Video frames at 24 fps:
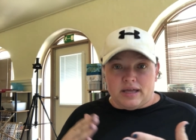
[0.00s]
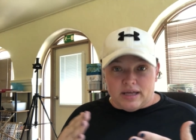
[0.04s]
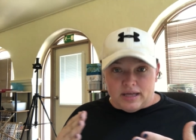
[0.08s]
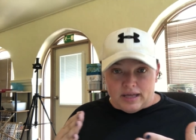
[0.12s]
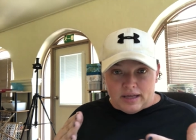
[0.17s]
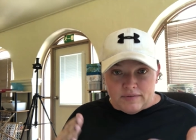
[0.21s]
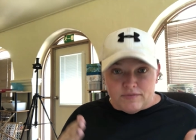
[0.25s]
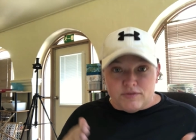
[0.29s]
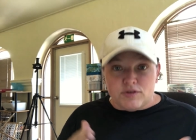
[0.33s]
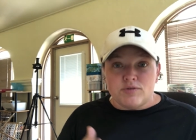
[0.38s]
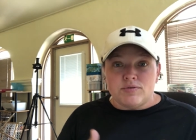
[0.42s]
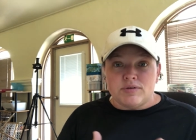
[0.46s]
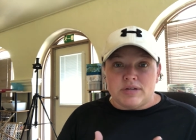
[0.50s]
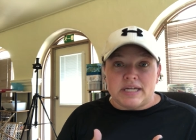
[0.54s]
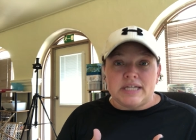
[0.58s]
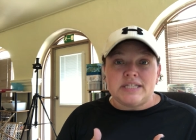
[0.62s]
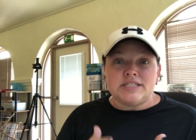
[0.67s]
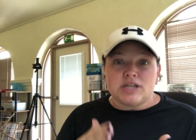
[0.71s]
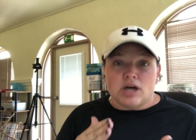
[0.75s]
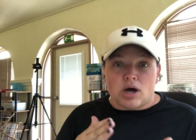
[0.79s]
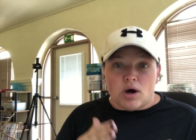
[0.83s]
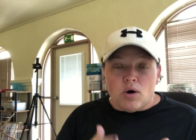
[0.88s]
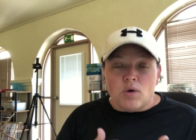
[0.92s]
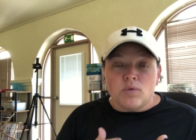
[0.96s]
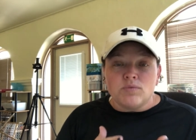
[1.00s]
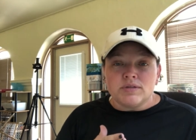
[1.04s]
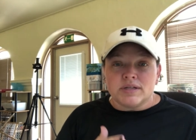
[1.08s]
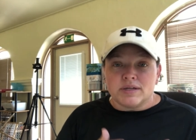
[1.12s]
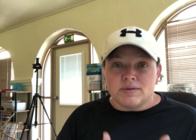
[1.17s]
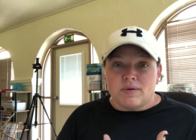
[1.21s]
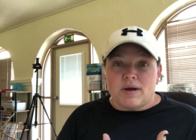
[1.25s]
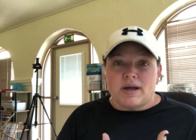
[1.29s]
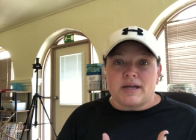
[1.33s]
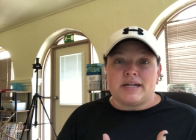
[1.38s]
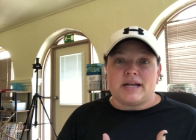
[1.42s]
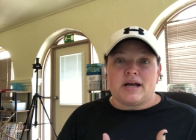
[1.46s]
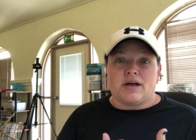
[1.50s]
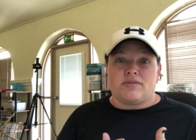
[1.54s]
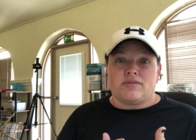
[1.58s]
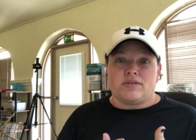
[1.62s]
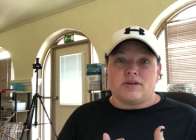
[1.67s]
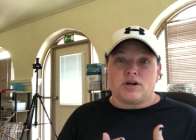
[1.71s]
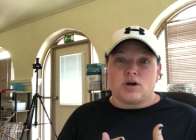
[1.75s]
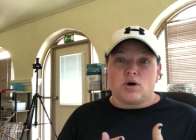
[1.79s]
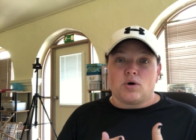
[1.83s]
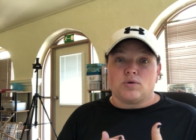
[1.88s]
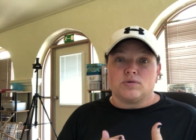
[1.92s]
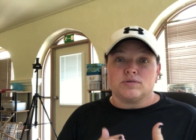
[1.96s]
if you need to only write down the
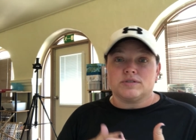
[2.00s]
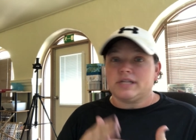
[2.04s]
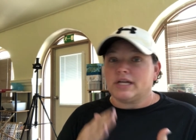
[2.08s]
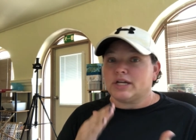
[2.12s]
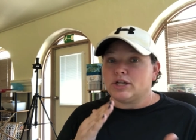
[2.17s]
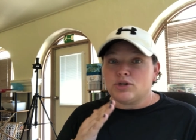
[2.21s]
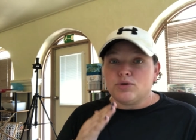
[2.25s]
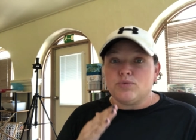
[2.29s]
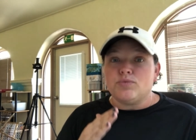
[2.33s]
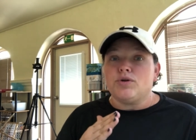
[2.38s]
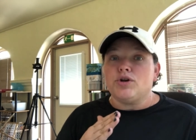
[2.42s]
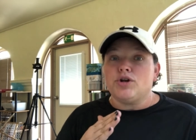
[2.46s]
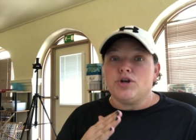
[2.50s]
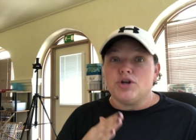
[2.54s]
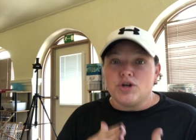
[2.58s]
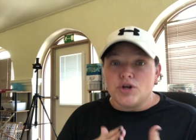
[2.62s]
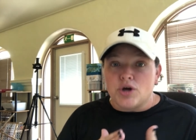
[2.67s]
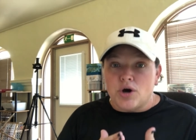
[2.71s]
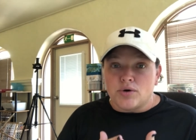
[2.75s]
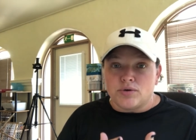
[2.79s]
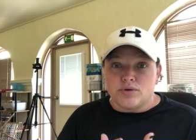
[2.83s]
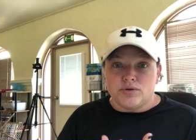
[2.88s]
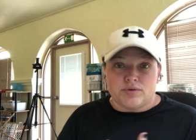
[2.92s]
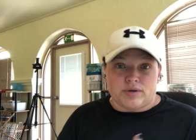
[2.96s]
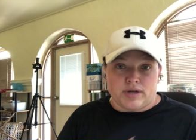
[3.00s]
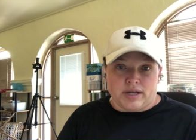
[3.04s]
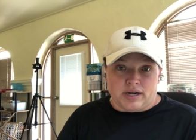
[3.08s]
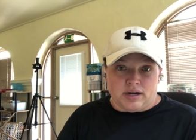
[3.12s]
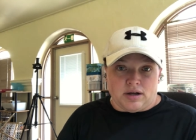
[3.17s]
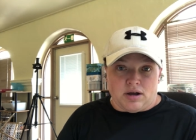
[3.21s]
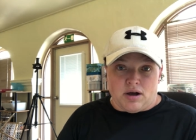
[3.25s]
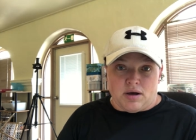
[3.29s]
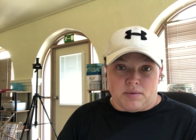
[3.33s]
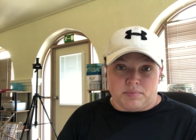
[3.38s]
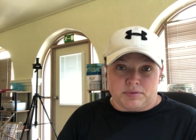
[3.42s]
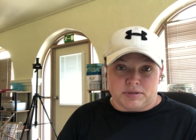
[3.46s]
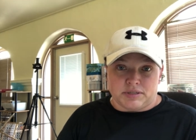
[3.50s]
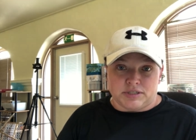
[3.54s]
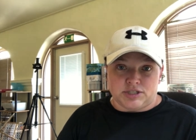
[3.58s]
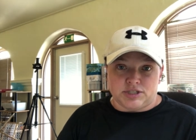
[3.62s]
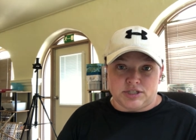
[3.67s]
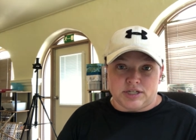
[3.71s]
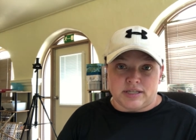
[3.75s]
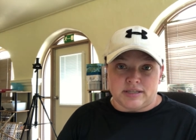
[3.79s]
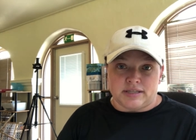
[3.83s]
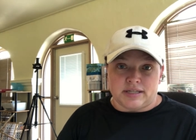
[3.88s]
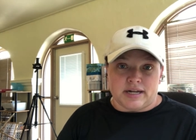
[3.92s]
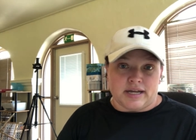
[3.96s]
goals that you know you can accomplish
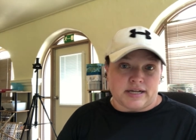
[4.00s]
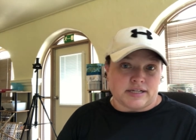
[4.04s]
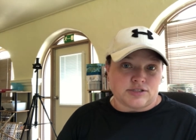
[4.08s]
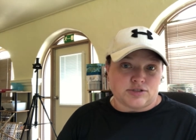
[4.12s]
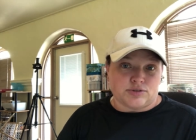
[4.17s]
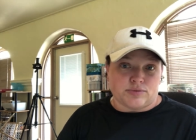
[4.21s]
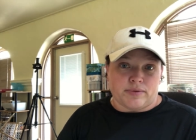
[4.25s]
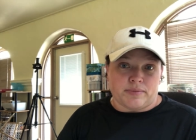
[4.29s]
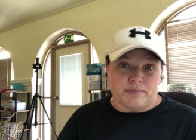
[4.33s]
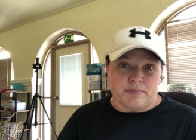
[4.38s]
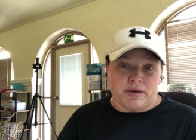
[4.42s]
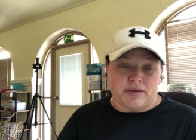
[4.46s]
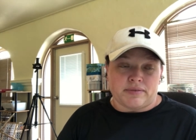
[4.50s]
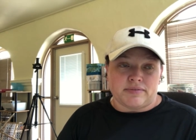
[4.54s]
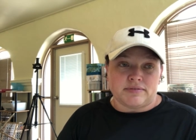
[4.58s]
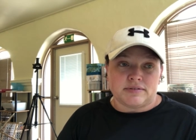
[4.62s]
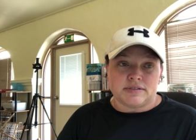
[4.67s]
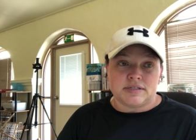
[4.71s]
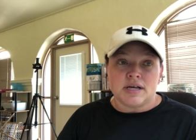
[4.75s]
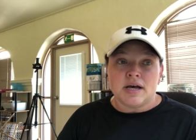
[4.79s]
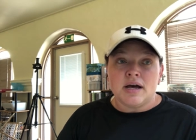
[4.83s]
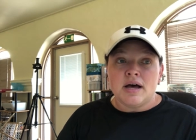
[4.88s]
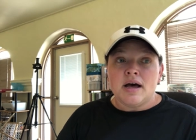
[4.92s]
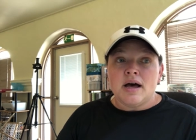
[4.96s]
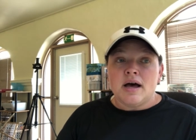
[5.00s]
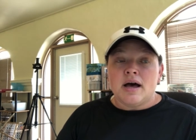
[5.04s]
in the next three months.